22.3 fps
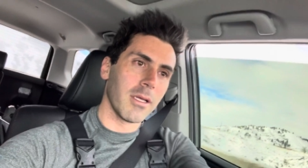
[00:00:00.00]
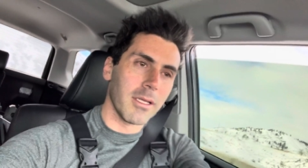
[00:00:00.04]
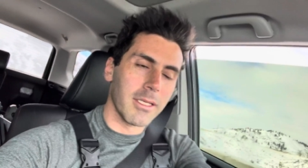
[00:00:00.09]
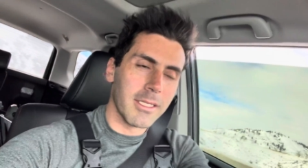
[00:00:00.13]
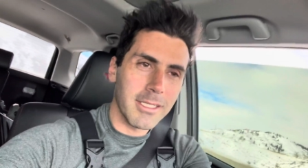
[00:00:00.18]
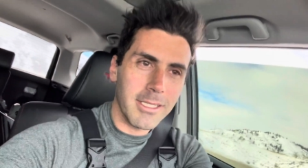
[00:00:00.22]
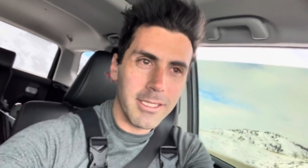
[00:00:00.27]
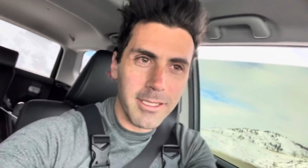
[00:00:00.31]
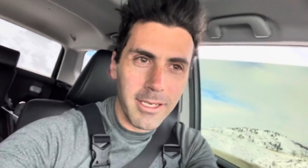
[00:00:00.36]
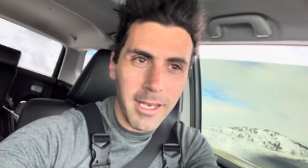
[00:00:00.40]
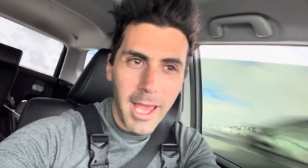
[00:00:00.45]

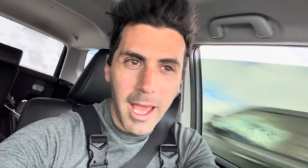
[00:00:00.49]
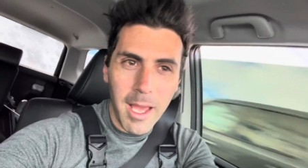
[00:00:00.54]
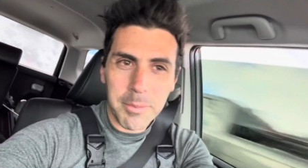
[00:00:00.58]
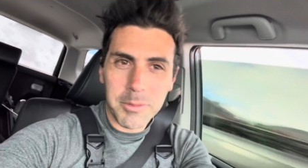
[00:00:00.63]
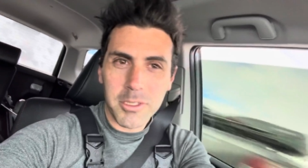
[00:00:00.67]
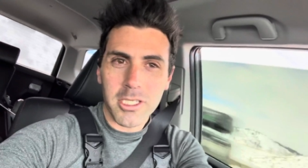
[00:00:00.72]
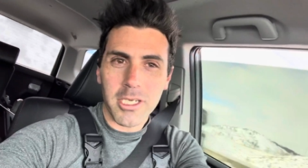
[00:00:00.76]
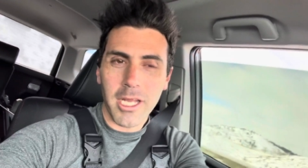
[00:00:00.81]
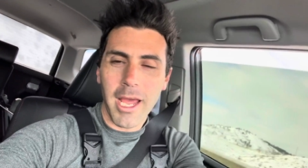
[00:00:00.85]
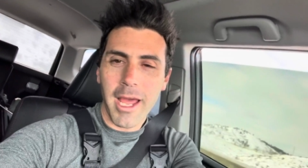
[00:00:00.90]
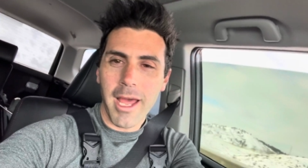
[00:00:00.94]

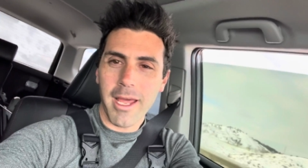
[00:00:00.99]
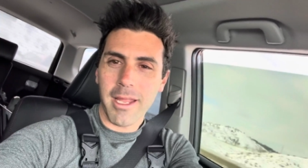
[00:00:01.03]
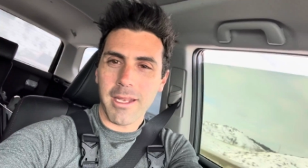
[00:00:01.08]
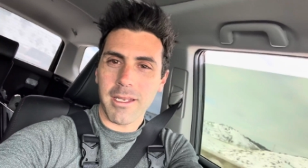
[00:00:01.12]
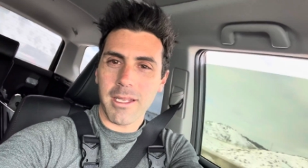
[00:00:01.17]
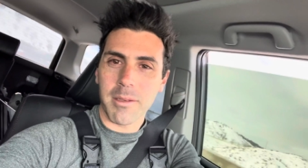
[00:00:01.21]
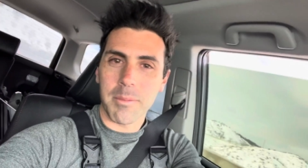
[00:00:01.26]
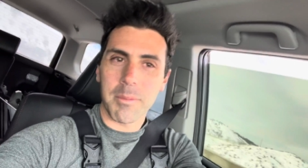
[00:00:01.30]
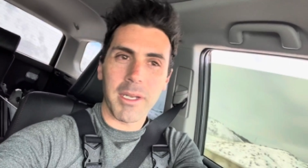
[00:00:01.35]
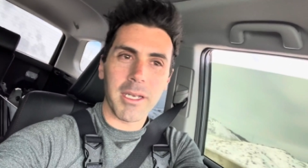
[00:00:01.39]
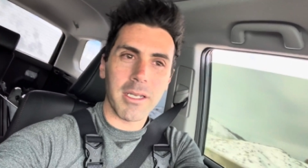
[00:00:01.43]
Snapchat,
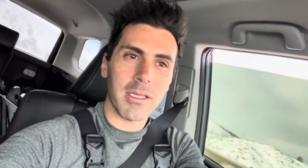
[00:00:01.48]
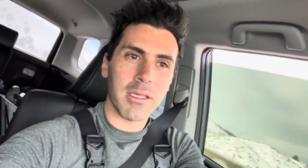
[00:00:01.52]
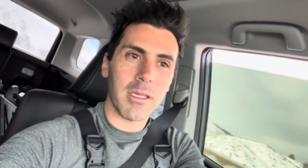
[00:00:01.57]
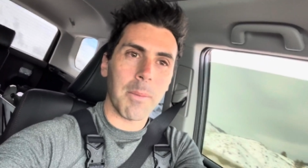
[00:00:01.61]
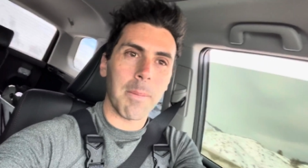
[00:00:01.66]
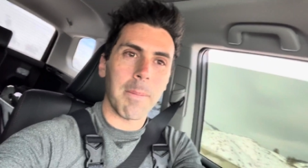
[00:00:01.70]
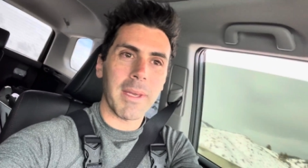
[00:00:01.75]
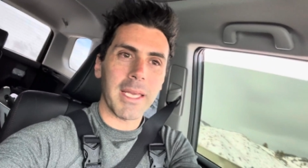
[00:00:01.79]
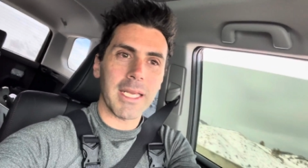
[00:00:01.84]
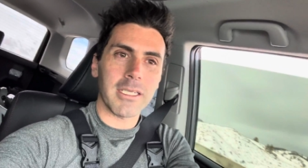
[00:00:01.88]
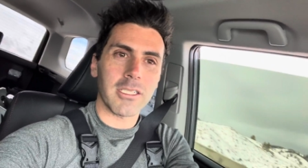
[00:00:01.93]
and many of the
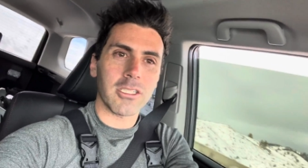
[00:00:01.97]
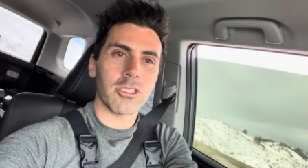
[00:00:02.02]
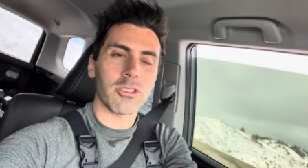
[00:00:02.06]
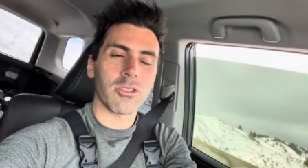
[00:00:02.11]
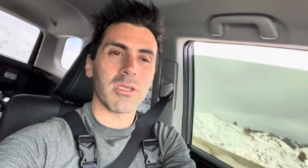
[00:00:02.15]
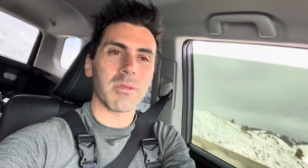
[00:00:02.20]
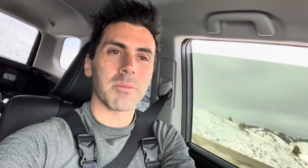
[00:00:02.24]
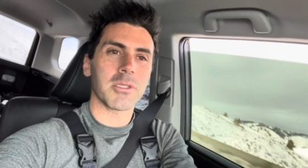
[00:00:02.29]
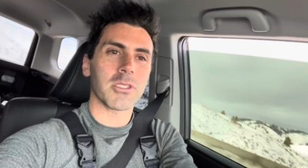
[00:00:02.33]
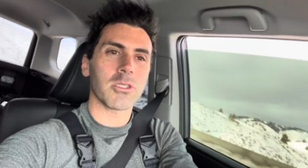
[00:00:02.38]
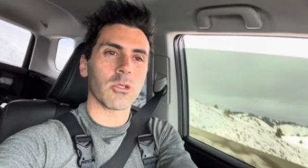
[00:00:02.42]

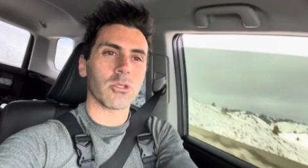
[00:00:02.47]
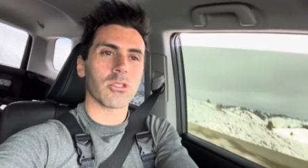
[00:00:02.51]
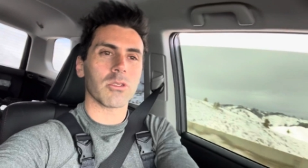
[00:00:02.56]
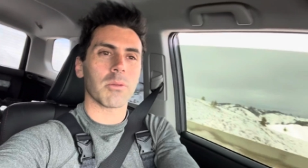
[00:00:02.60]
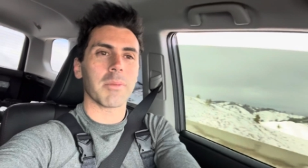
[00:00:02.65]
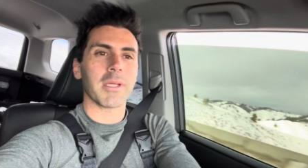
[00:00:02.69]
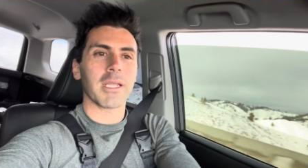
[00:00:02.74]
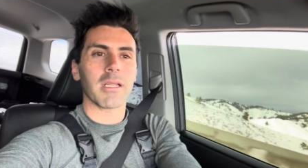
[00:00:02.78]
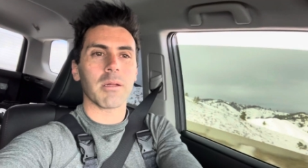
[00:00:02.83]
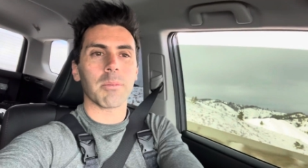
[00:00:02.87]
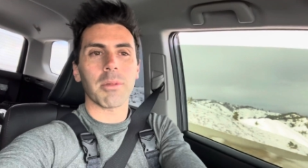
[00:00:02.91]
mainstream social
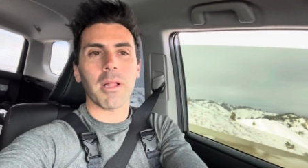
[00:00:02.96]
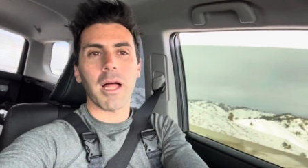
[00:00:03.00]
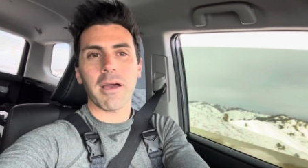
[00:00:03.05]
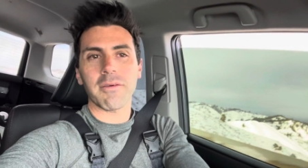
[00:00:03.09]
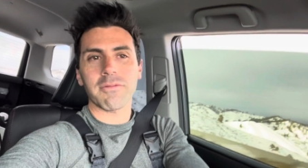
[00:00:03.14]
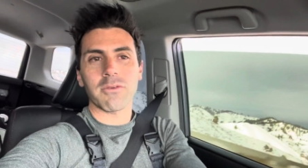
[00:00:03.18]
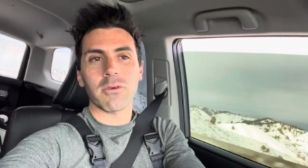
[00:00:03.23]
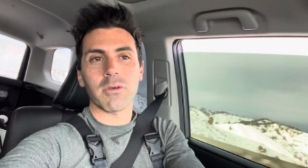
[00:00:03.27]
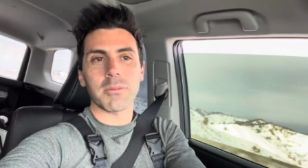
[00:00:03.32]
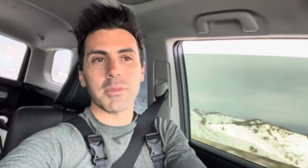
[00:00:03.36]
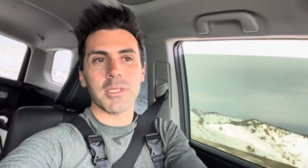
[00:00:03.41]
media
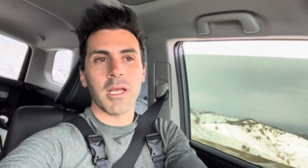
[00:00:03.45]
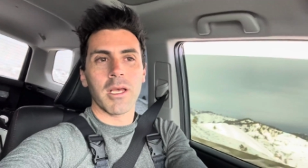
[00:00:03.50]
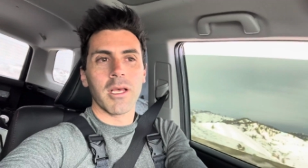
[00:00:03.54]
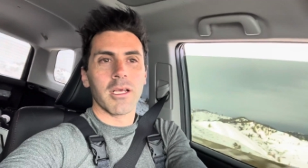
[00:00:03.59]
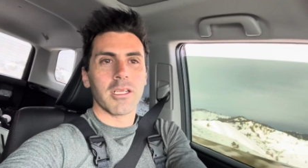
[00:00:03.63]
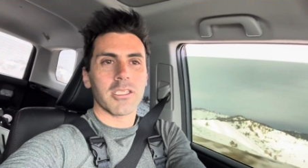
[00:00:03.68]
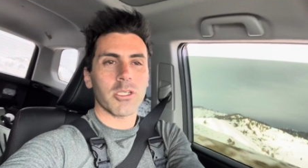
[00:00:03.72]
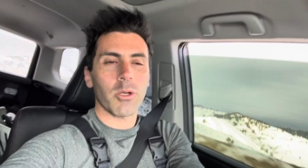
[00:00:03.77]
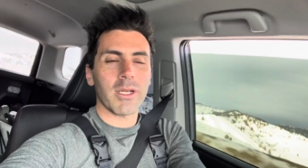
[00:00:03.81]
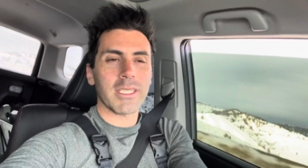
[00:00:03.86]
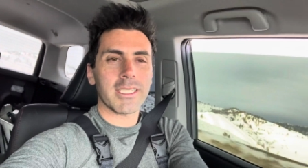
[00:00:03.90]
platforms.
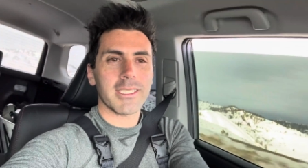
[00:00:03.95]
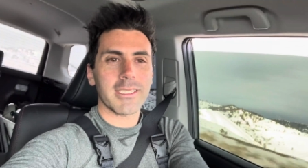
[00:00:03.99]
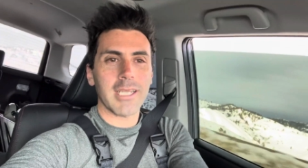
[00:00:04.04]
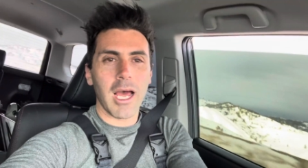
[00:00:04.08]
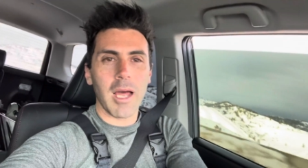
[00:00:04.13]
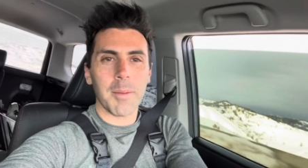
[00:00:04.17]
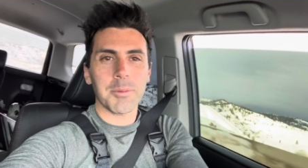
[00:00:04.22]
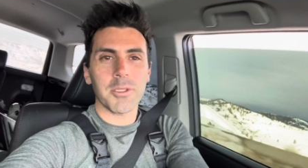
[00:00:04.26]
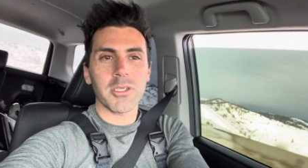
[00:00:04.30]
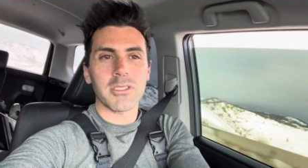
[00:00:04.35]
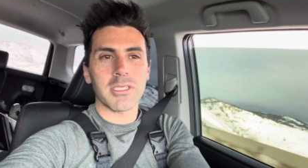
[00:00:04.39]
So I
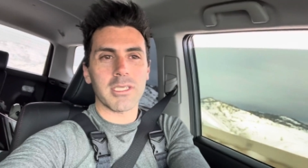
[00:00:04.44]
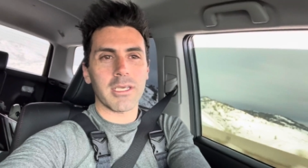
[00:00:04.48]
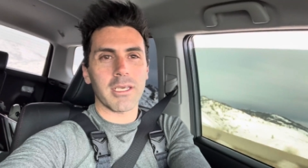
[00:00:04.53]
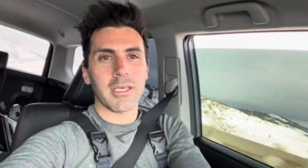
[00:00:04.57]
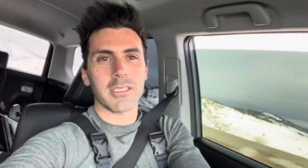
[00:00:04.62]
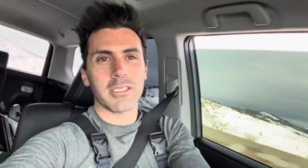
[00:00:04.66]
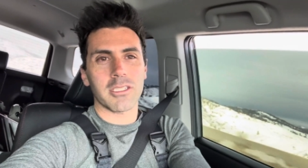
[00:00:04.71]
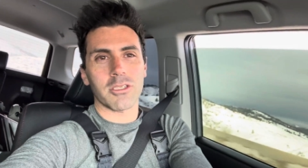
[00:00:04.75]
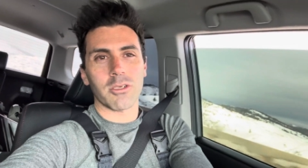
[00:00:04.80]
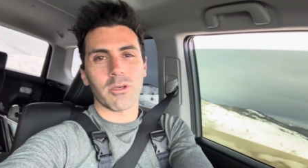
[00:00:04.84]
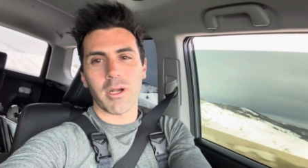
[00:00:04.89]
stopped using
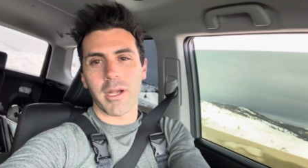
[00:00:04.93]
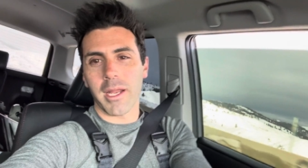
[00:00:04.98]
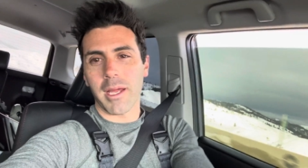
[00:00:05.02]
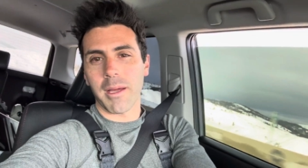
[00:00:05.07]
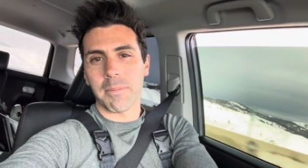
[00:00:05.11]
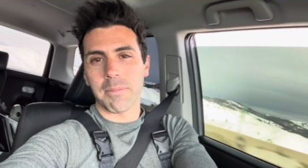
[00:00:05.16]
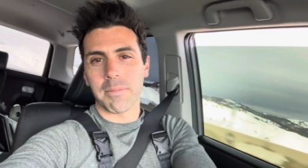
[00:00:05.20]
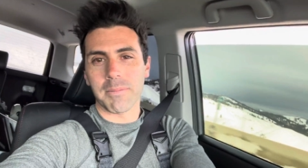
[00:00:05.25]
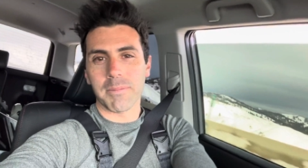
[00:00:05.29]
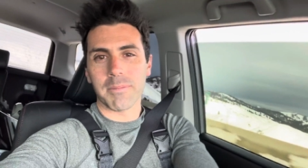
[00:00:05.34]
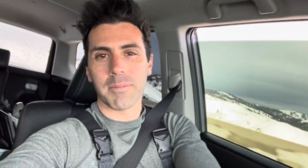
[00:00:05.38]
Instagram